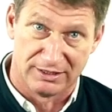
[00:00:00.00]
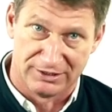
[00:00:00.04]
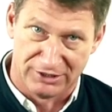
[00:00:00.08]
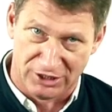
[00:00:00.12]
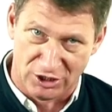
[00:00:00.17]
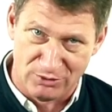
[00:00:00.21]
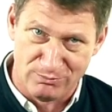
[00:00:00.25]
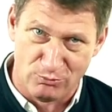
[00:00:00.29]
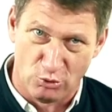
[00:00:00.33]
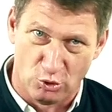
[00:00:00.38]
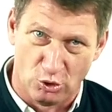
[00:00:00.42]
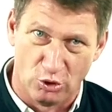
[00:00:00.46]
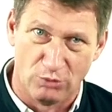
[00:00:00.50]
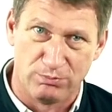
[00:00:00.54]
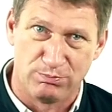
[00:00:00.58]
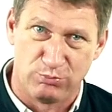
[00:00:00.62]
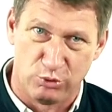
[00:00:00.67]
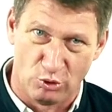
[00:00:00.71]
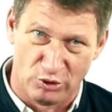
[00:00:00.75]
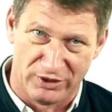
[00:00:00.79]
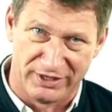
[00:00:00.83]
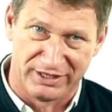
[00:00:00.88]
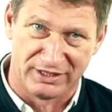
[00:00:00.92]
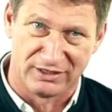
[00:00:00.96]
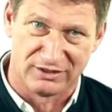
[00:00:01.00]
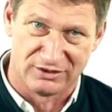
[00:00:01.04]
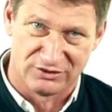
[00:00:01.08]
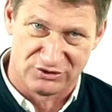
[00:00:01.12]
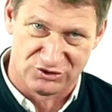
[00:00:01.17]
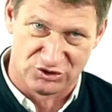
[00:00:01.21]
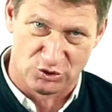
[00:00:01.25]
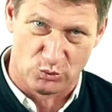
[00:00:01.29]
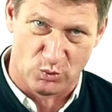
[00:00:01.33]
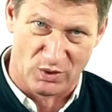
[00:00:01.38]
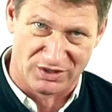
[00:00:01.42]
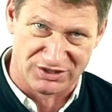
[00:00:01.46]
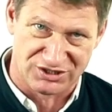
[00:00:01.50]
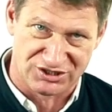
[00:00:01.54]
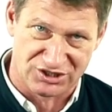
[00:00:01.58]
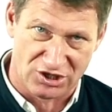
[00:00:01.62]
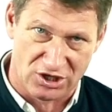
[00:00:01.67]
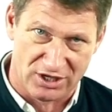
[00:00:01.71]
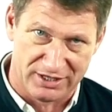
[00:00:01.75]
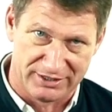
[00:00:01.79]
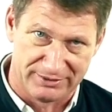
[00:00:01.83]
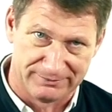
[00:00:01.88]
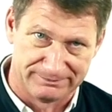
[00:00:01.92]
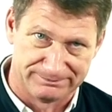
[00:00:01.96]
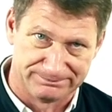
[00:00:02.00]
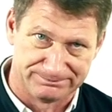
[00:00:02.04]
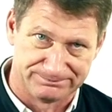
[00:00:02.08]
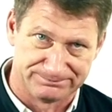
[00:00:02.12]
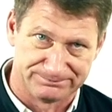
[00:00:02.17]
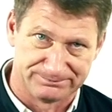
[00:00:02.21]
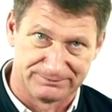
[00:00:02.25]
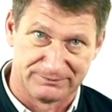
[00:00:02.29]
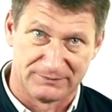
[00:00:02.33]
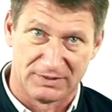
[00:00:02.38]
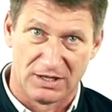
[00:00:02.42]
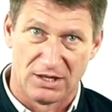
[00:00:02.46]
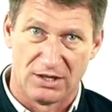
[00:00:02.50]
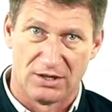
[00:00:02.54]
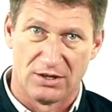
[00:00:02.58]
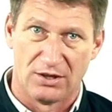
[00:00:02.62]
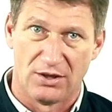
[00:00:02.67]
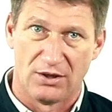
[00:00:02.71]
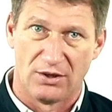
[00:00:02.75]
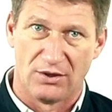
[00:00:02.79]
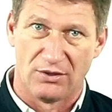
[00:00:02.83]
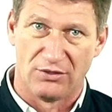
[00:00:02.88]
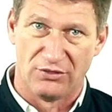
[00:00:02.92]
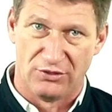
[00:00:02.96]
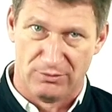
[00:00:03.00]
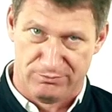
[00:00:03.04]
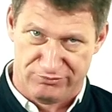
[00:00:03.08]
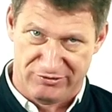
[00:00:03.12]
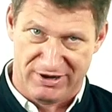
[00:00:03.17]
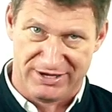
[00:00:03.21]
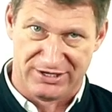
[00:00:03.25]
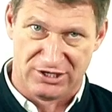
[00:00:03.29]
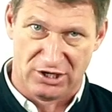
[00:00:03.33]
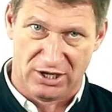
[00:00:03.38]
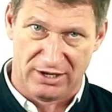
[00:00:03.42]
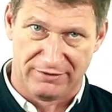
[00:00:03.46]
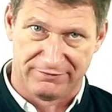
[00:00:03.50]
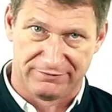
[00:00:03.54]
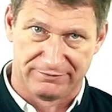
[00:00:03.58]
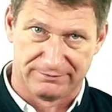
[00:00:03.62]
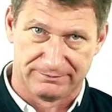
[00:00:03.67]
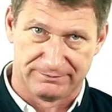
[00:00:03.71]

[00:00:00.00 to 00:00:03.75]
No more pulling to one side. The bread knife.